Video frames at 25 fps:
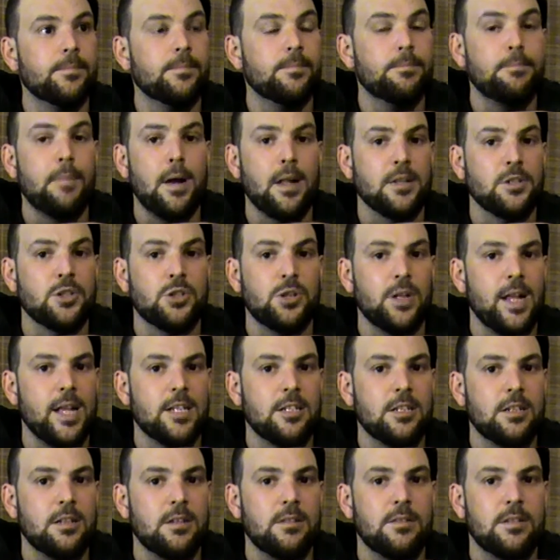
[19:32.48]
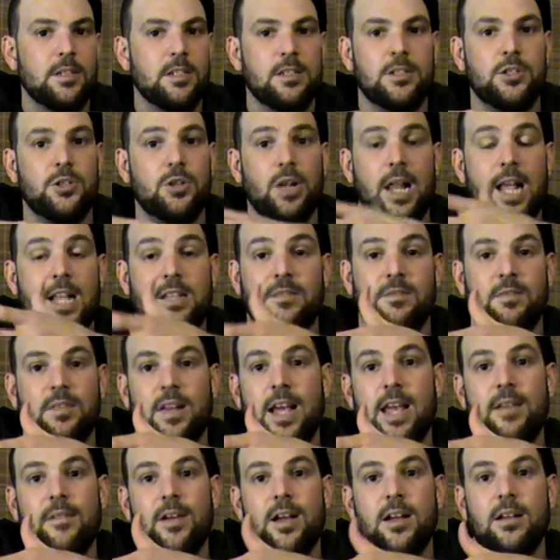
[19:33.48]
But still has
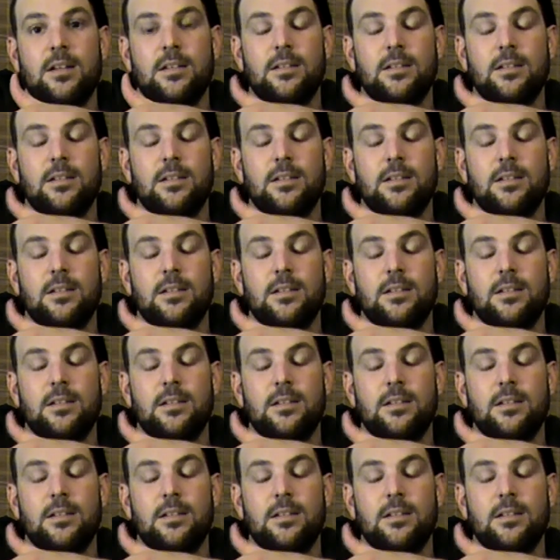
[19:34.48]
flavour